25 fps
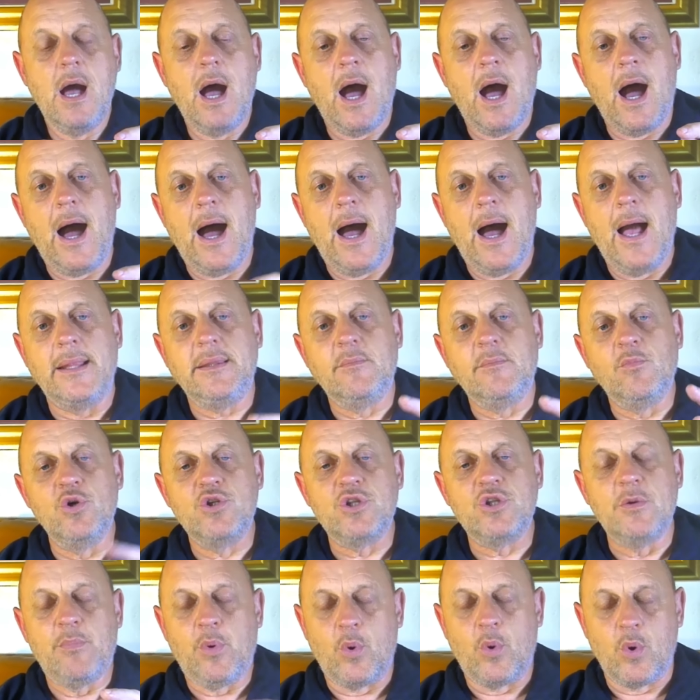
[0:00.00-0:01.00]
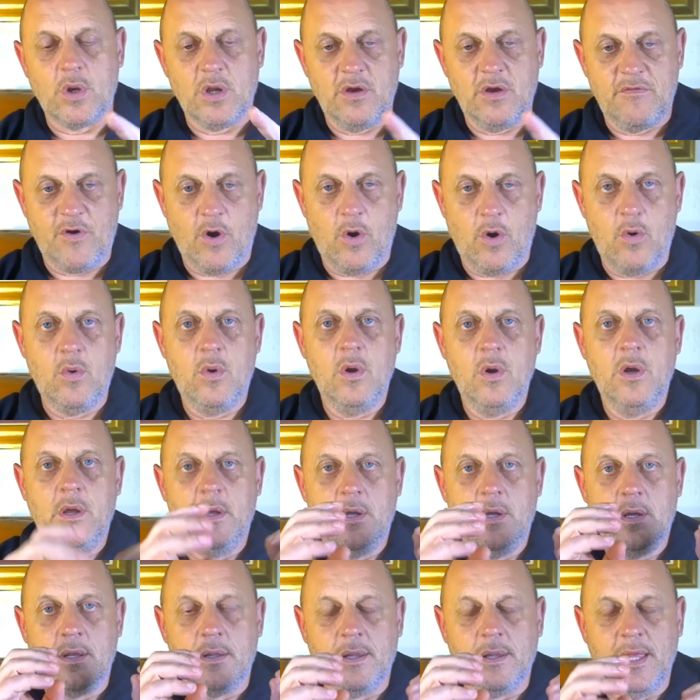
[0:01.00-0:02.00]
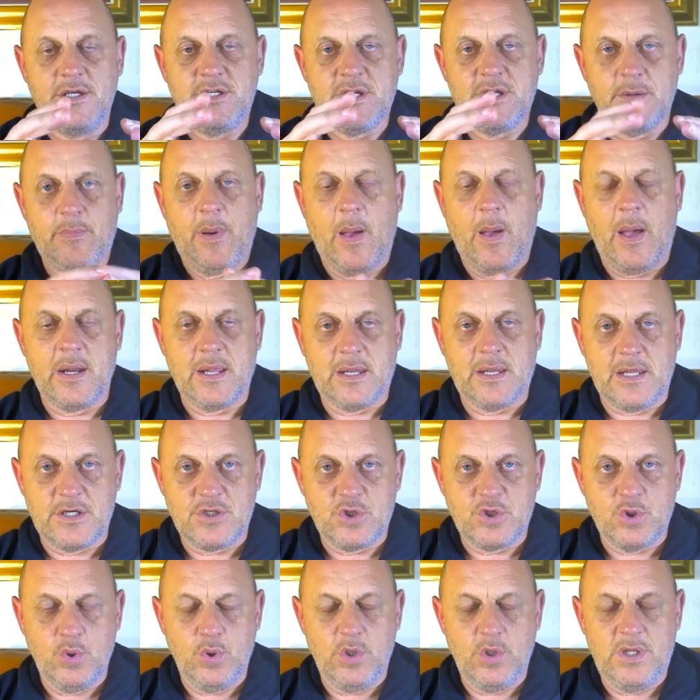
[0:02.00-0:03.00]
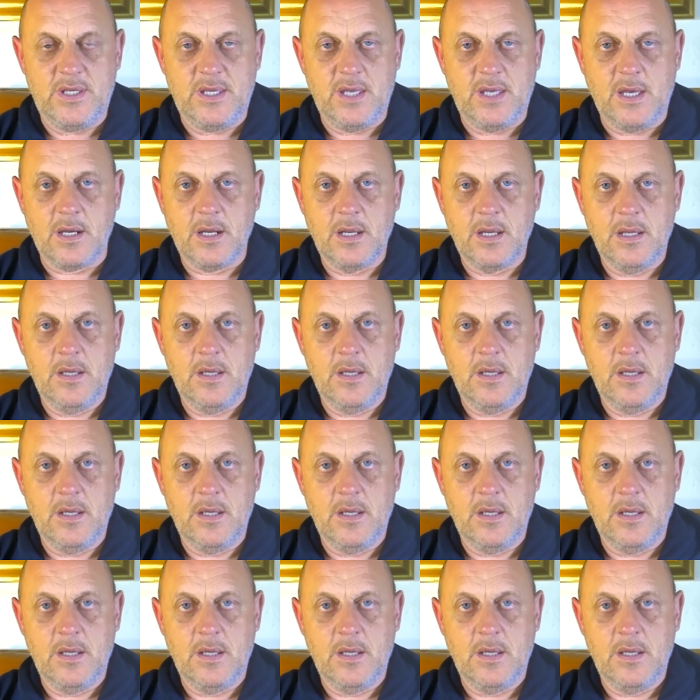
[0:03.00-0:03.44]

And most importantly of all, unless you're part of this two-tier